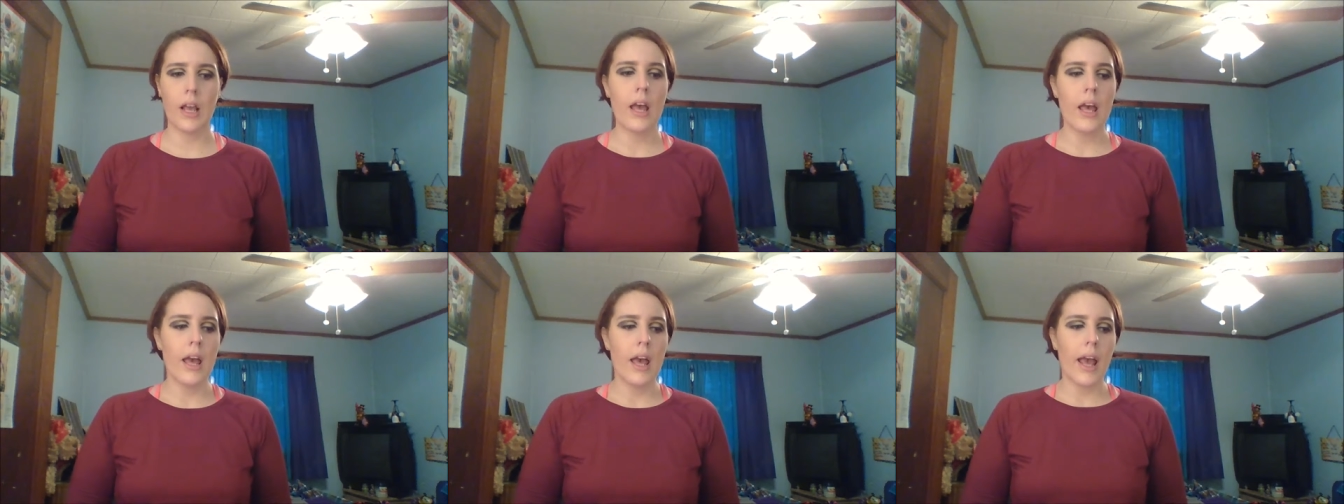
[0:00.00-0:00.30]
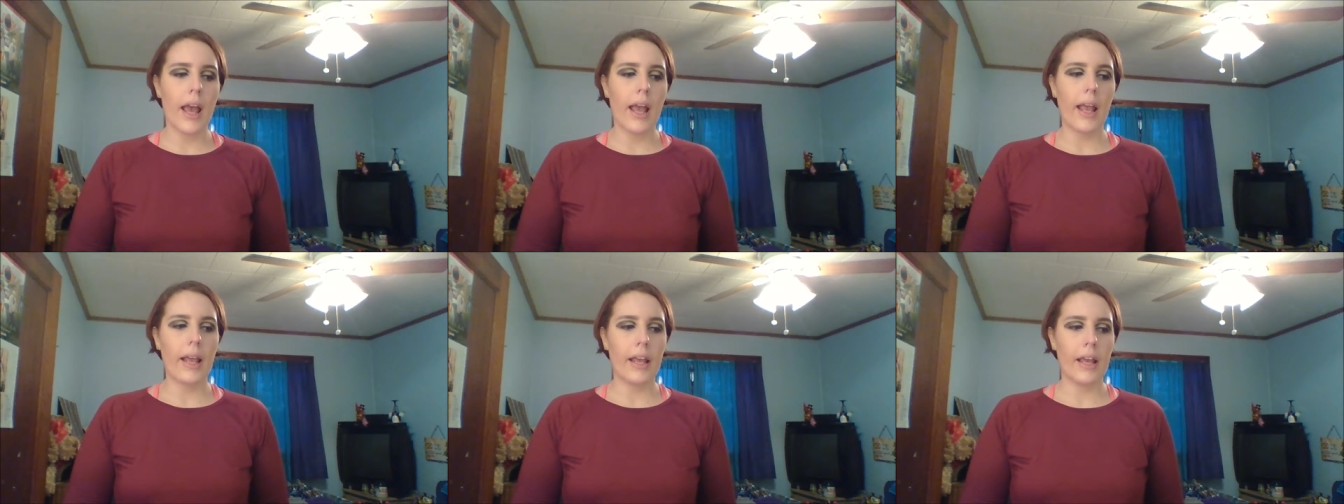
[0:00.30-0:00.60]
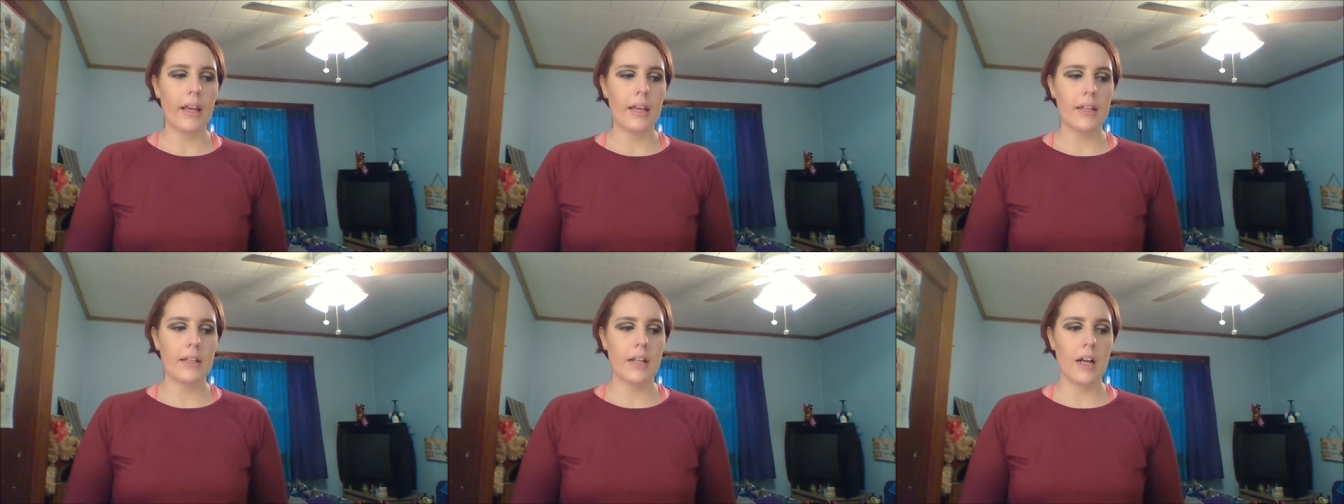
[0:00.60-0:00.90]
and
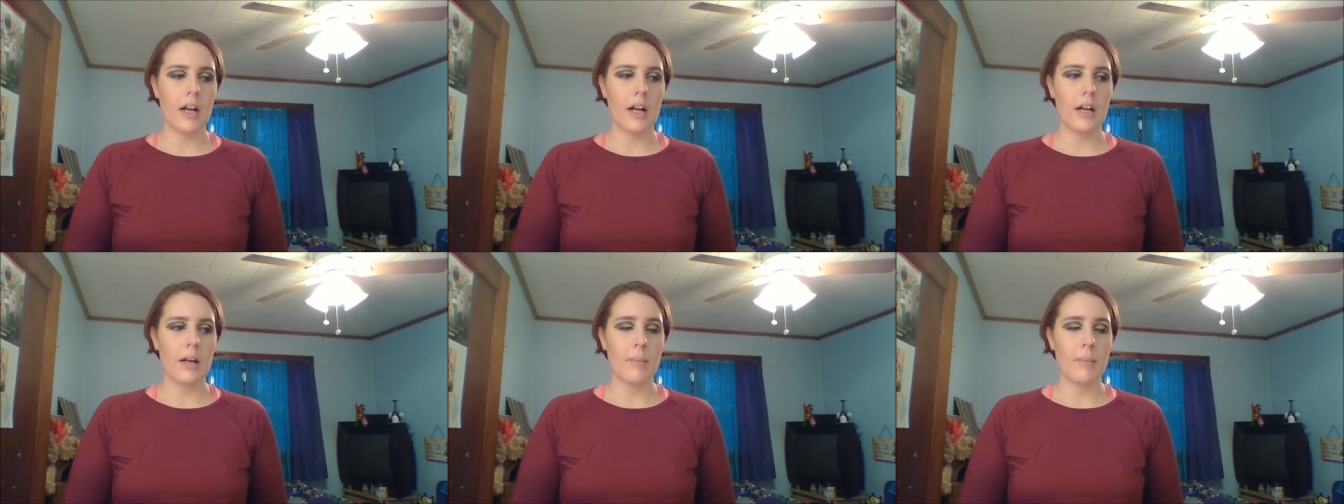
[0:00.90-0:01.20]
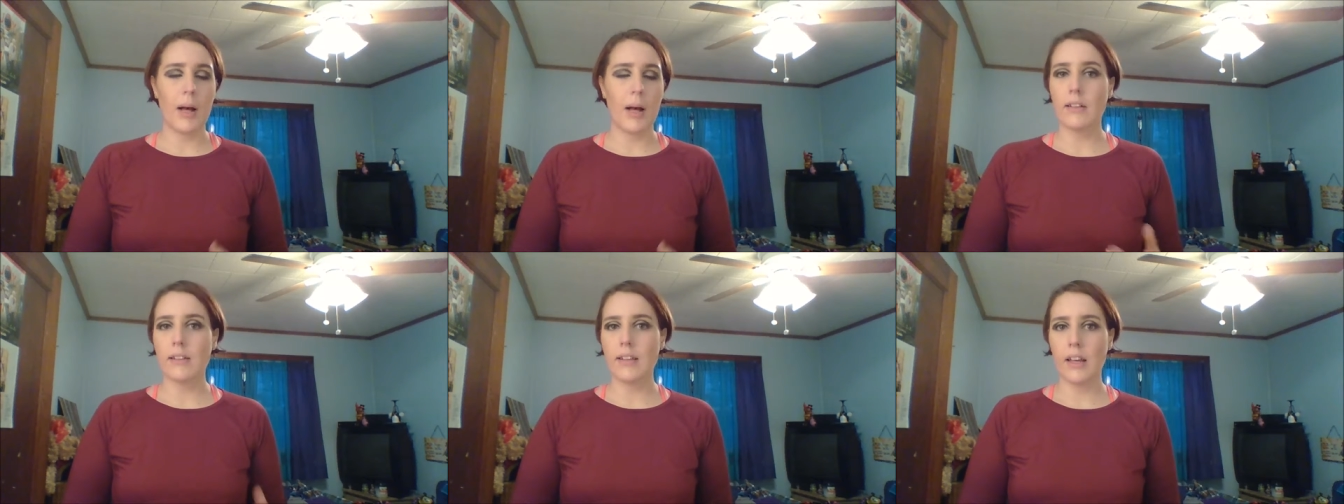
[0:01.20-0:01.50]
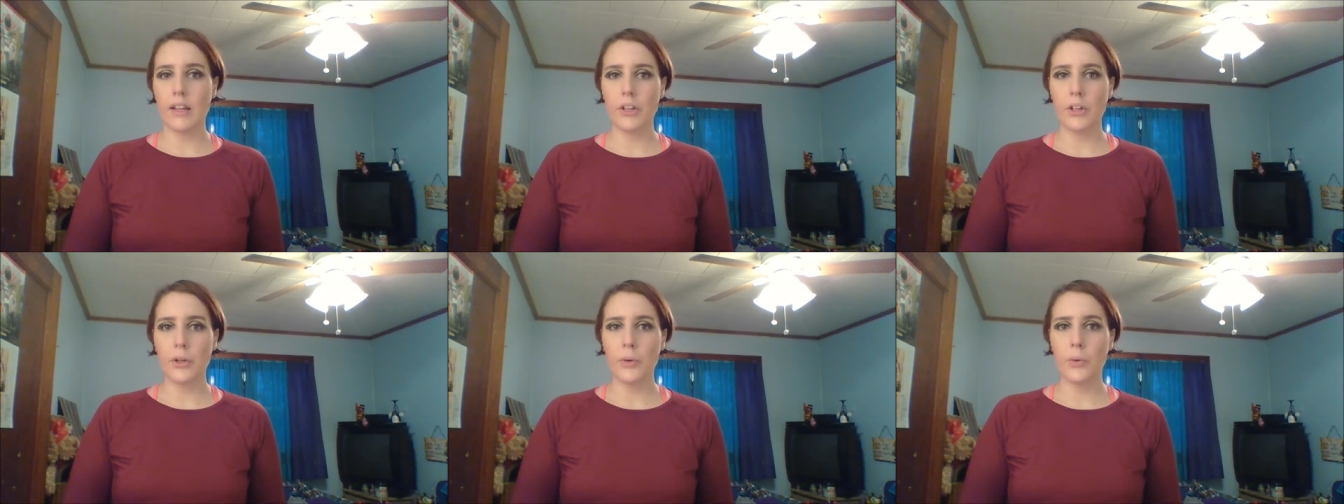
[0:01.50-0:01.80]
I'll tell
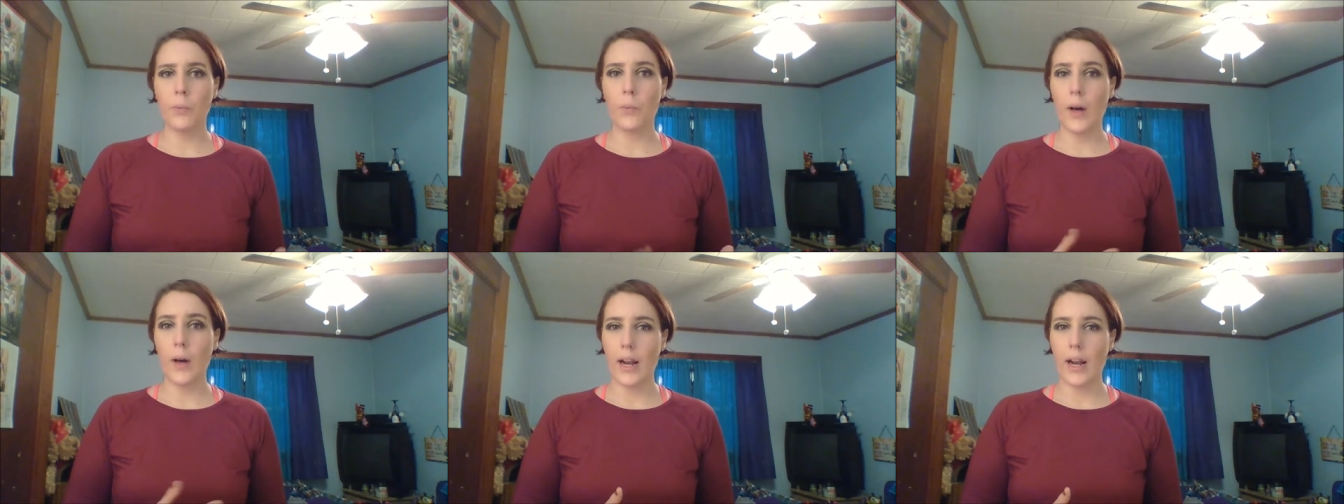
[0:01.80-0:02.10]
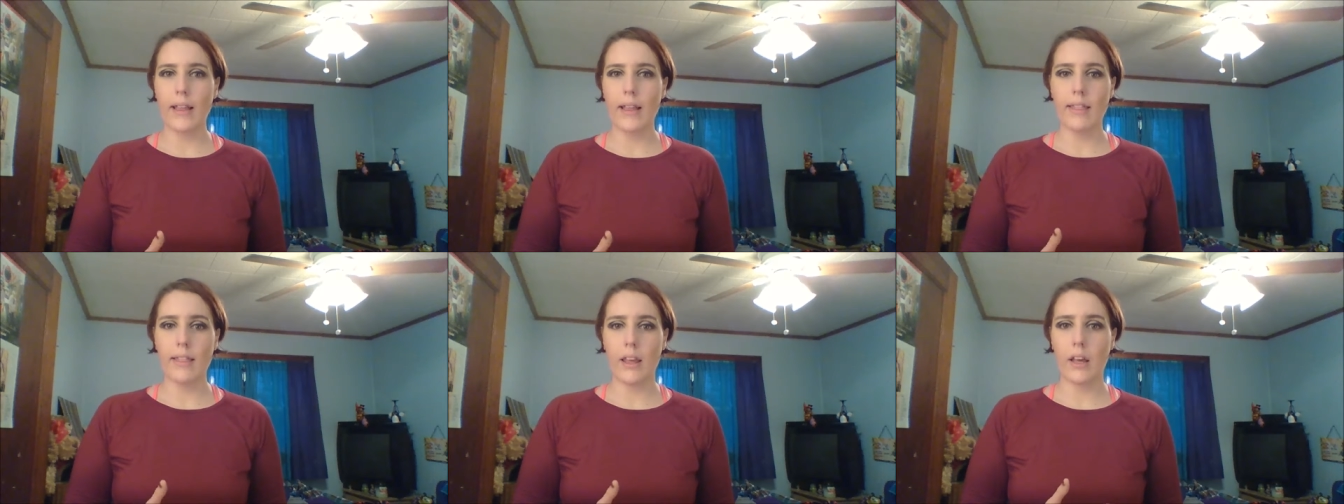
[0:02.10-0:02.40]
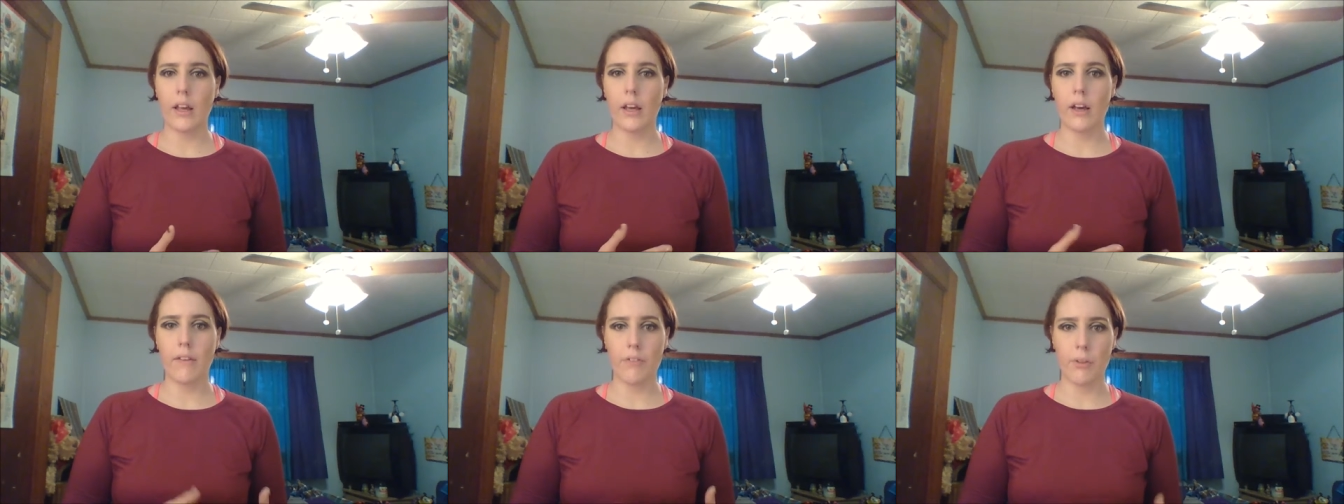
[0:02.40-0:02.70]
you what I think of
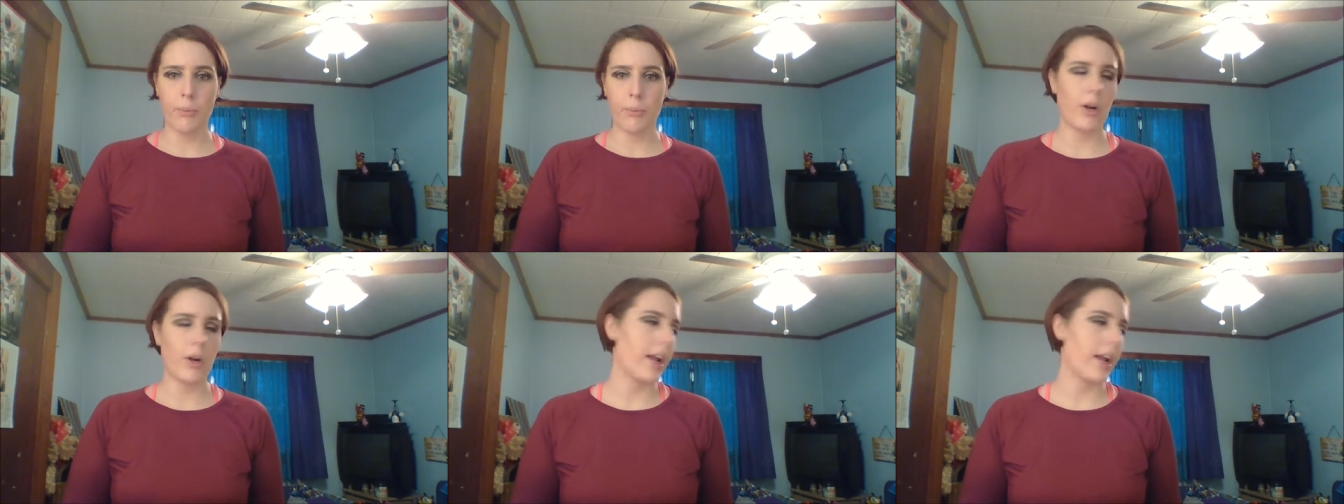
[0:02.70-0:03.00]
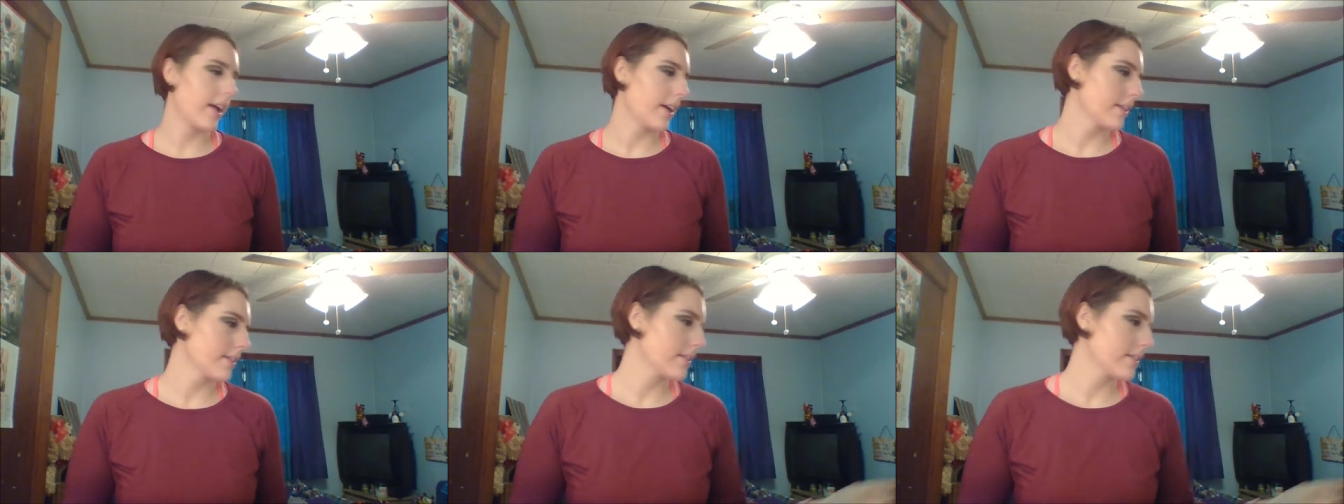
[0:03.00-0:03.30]
the products.